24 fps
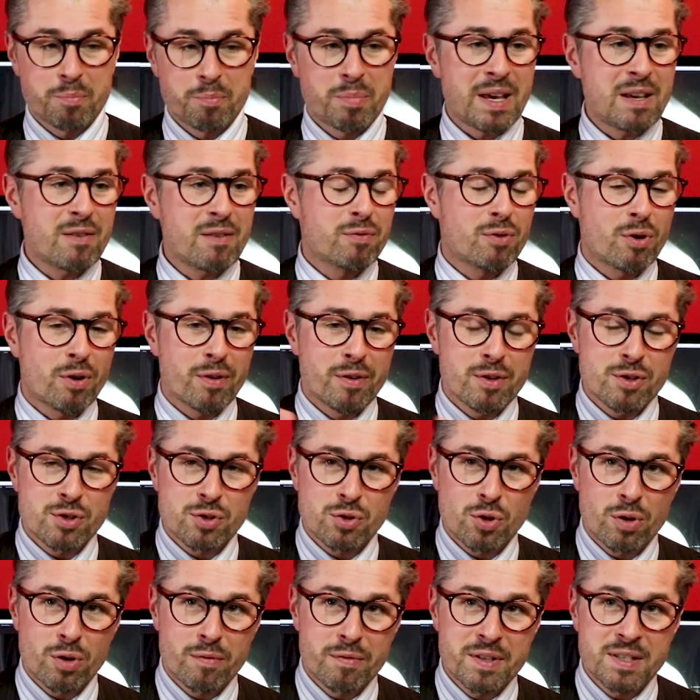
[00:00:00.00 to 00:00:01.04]
Pay for the
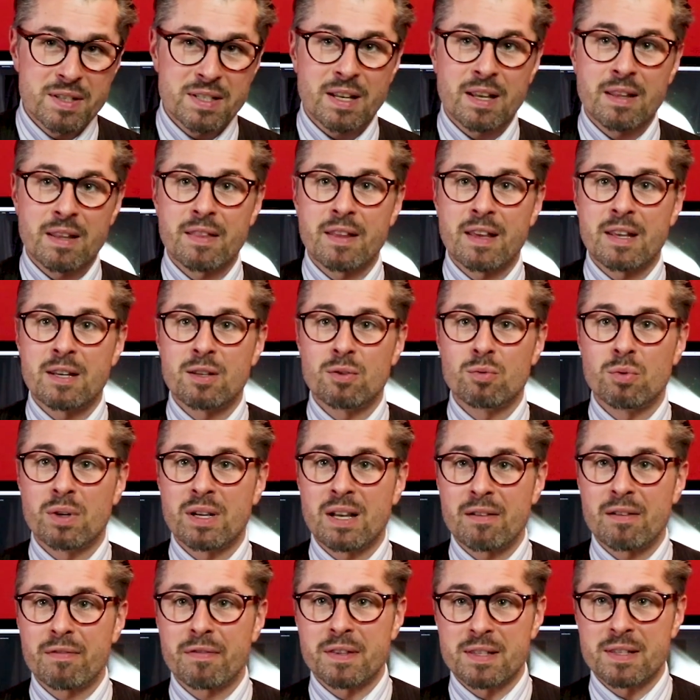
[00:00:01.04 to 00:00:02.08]
service, and then you
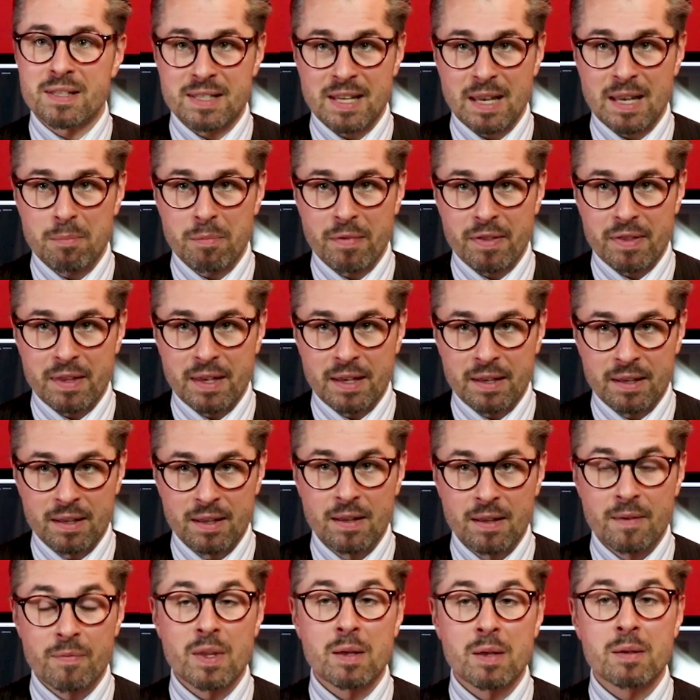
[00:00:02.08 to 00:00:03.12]
have the same thing,
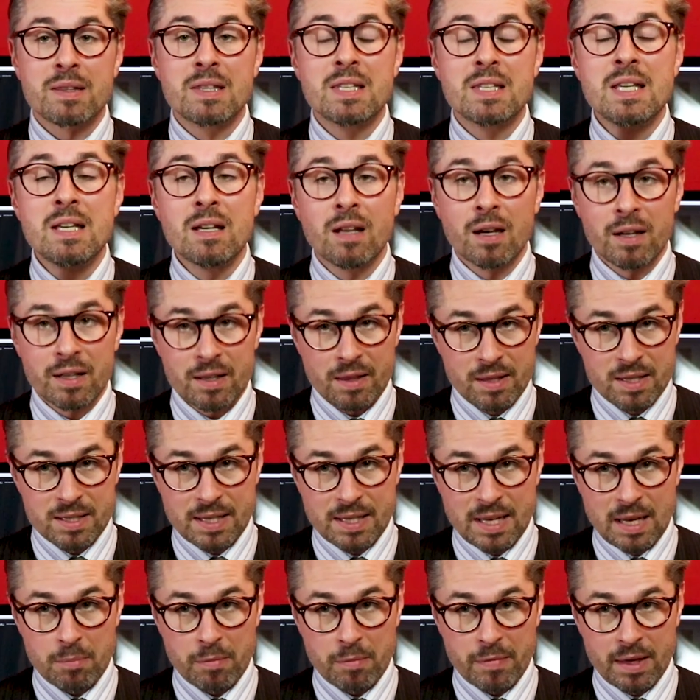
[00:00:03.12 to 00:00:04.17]
nearly the
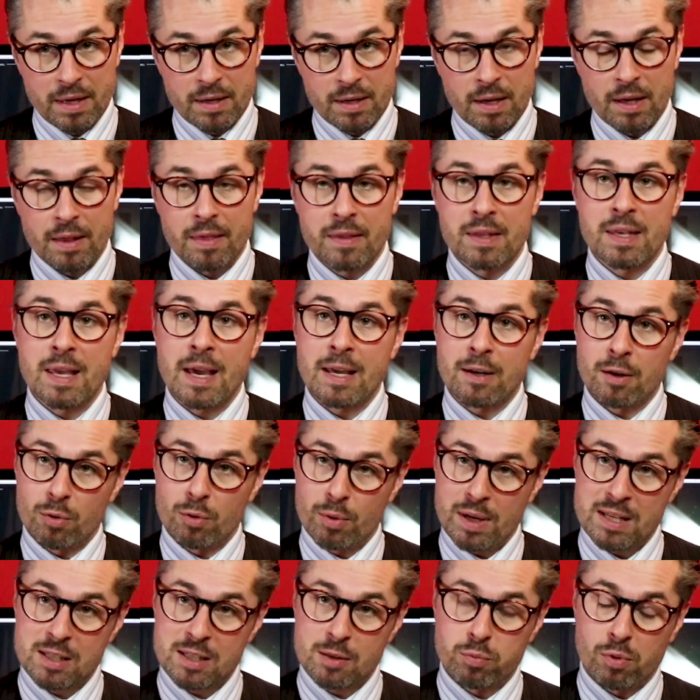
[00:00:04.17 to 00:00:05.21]
same thing like the
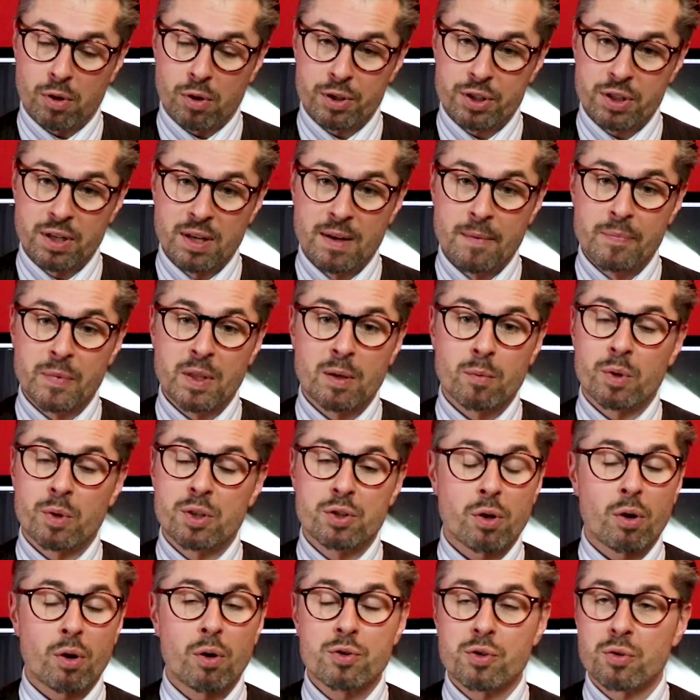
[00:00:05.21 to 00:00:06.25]
NOS watch,
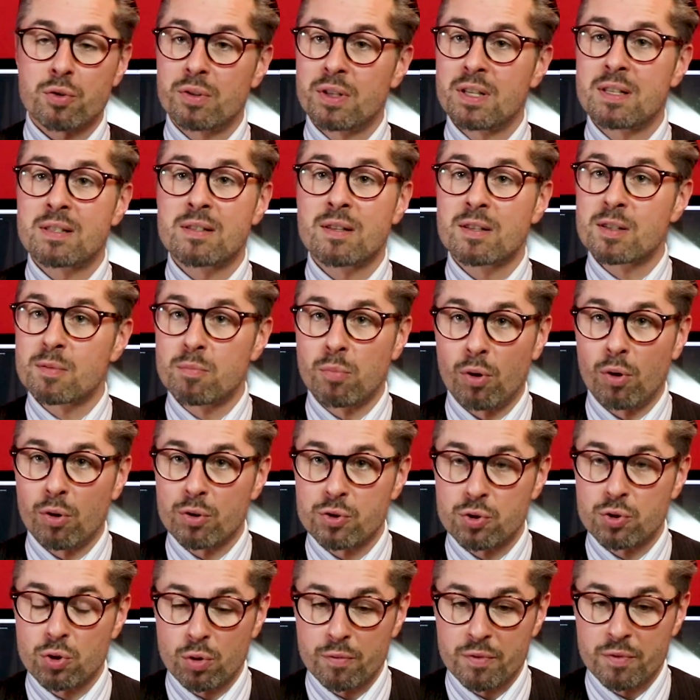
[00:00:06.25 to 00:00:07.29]
which also needs a small
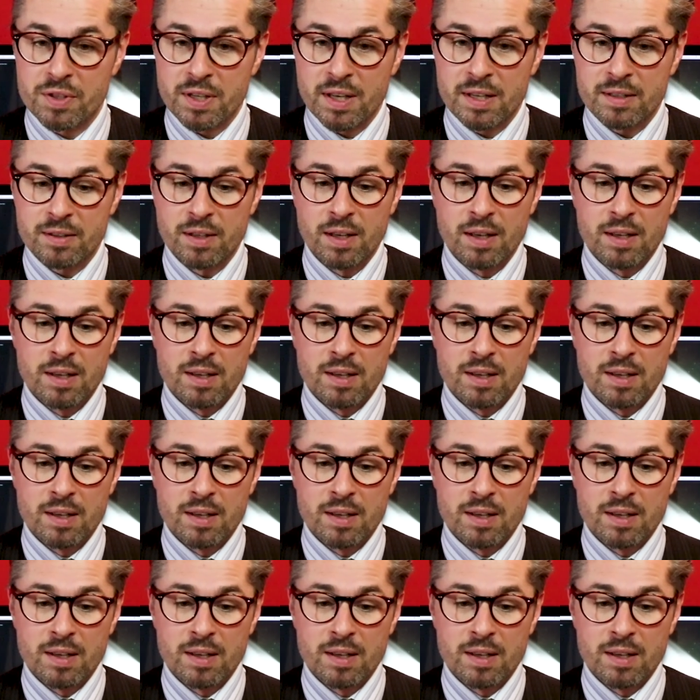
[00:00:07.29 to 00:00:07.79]
service, and